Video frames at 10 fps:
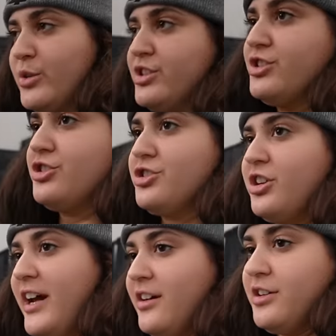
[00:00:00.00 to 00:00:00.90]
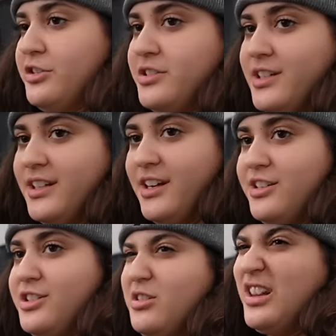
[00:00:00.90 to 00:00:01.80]
which is usually how it goes. I
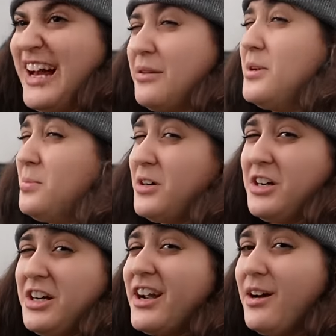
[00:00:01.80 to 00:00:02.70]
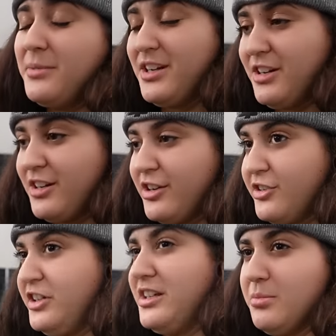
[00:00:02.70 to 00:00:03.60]
guarantee you a lot of people are gonna come here
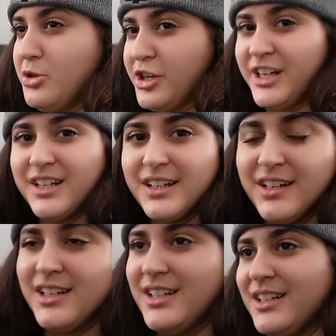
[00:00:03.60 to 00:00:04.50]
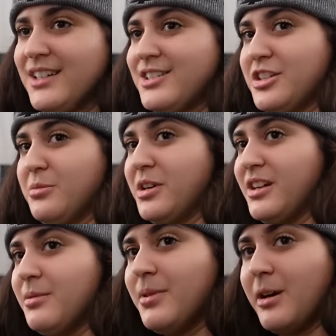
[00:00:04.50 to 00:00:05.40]
early in the morning. So I'm
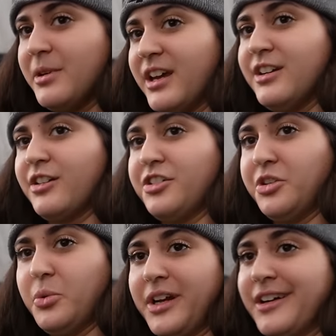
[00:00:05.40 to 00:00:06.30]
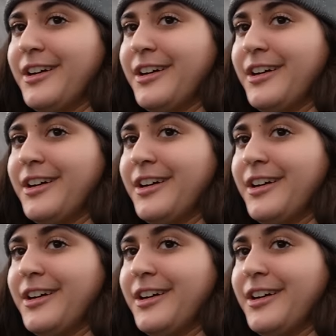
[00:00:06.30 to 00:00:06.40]
gonna probably get an early wake